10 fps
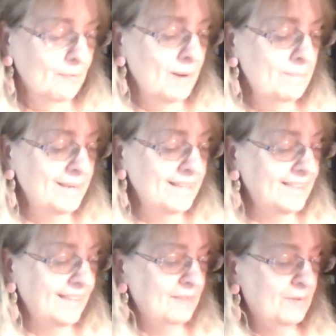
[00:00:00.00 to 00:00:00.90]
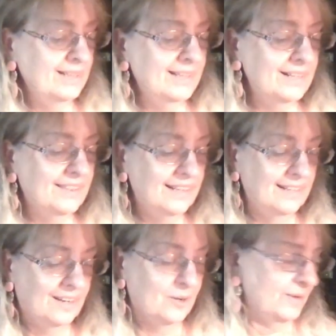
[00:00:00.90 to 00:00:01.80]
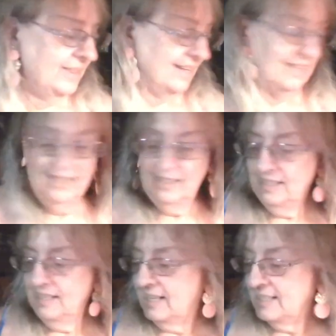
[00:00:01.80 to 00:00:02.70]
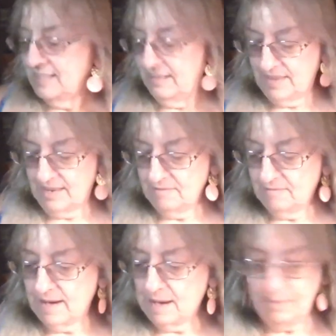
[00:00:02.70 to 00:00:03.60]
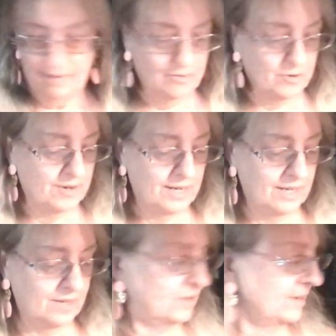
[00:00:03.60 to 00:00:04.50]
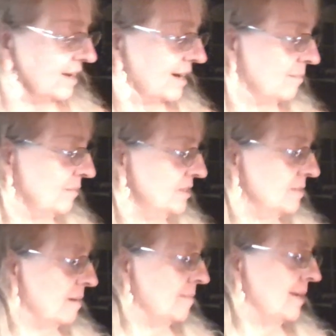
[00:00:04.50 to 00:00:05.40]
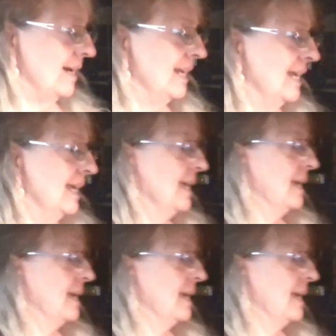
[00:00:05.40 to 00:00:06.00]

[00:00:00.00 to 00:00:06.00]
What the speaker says: One big thing and one little thing to go with it. I got to save that wrappy for it. Hold on, I'm losing my mind.